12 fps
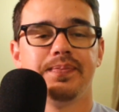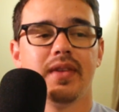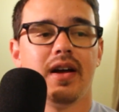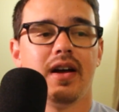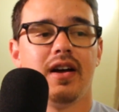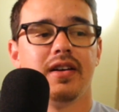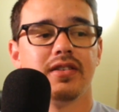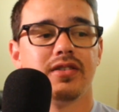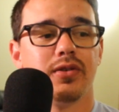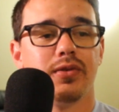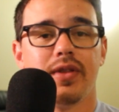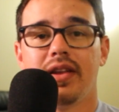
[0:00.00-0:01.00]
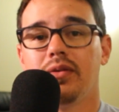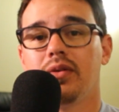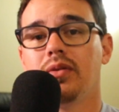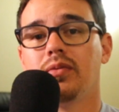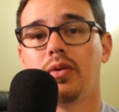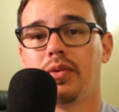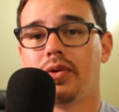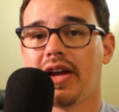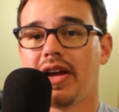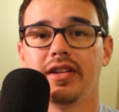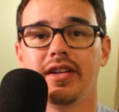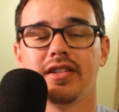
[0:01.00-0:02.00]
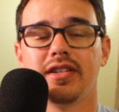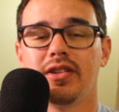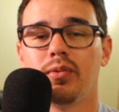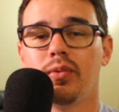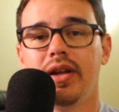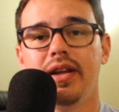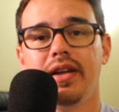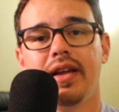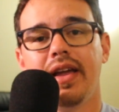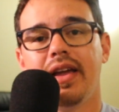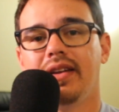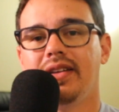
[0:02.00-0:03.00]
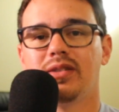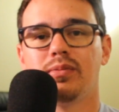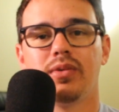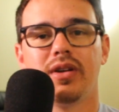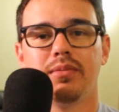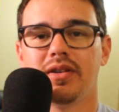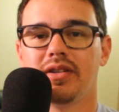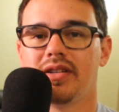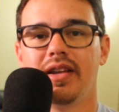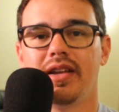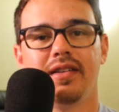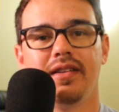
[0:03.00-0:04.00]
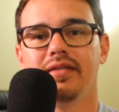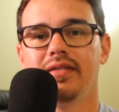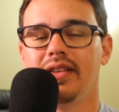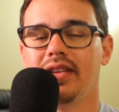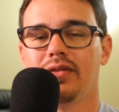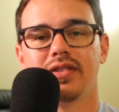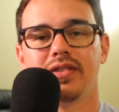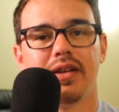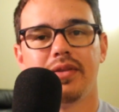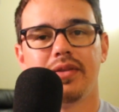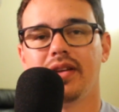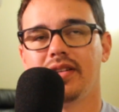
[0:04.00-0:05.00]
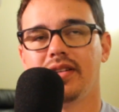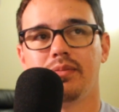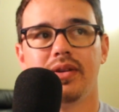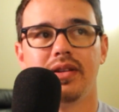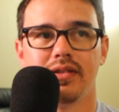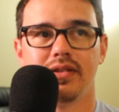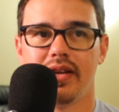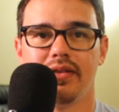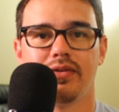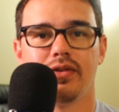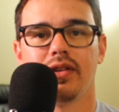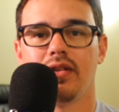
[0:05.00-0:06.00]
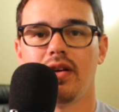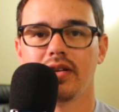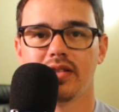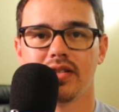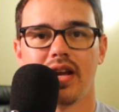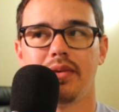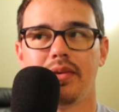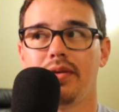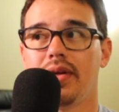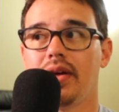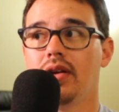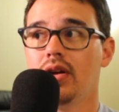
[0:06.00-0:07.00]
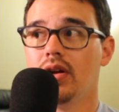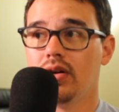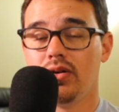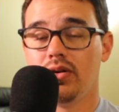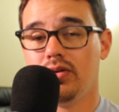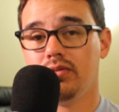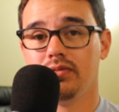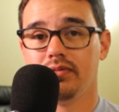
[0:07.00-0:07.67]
Uh, so then Roman actually gets in the ring, and he's pretty much saying, you know, the same thing he's been saying for the longest time now that, oh,